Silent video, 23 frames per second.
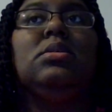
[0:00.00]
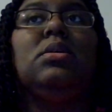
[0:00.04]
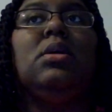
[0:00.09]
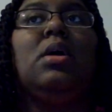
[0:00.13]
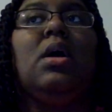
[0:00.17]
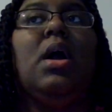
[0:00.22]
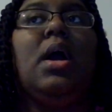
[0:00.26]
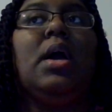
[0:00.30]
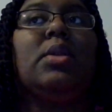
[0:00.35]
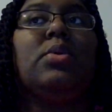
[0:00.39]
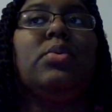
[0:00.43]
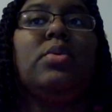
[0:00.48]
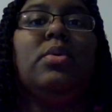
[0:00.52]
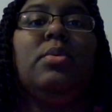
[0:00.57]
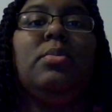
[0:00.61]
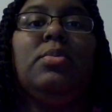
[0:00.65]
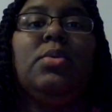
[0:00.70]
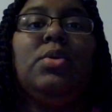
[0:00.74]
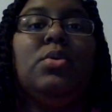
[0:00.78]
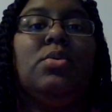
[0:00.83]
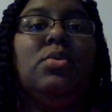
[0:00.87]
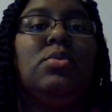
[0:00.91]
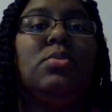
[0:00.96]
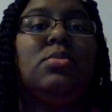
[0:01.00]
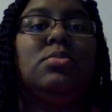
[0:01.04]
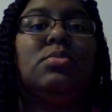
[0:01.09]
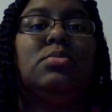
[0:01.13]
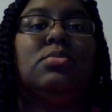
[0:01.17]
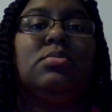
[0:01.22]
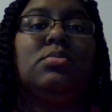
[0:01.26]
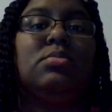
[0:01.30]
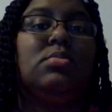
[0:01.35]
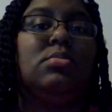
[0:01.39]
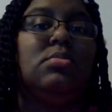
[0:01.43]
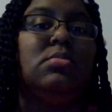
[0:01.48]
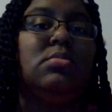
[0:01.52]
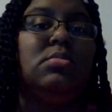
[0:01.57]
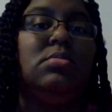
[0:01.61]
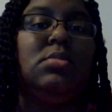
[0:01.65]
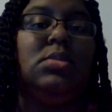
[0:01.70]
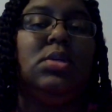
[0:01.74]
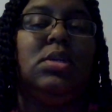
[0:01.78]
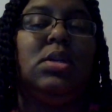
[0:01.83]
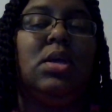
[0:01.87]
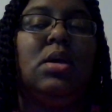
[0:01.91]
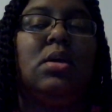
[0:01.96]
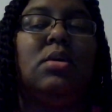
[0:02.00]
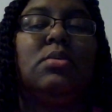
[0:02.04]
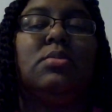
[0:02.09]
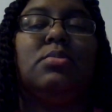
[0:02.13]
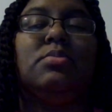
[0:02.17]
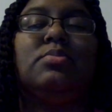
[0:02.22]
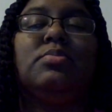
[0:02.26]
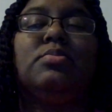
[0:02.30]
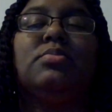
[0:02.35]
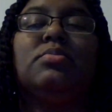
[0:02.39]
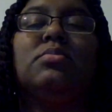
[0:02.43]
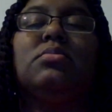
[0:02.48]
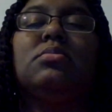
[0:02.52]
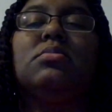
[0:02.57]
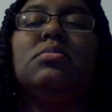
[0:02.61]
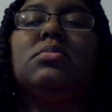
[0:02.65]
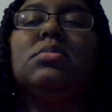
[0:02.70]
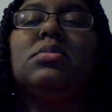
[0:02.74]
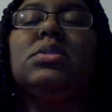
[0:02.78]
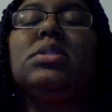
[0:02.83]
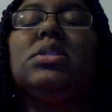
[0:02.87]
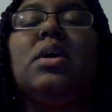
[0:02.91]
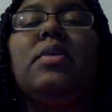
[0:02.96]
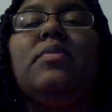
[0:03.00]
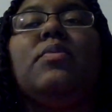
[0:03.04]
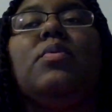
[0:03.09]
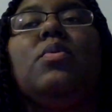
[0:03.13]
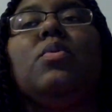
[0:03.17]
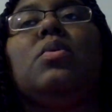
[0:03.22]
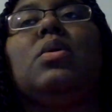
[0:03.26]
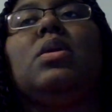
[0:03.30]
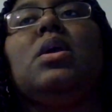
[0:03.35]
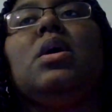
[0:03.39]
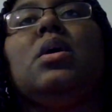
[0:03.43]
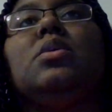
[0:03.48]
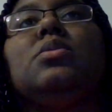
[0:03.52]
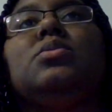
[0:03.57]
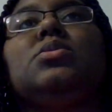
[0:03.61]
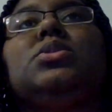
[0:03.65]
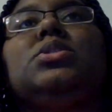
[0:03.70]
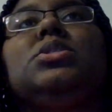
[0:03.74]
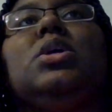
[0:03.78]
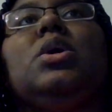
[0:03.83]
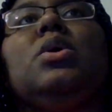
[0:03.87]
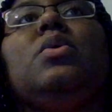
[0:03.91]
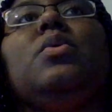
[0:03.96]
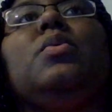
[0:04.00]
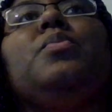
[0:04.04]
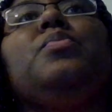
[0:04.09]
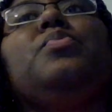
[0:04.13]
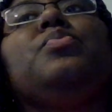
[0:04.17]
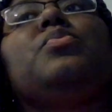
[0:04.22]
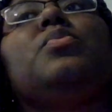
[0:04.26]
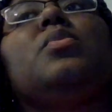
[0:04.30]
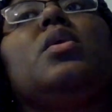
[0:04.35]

autoimmune, you know, stuff going on. So,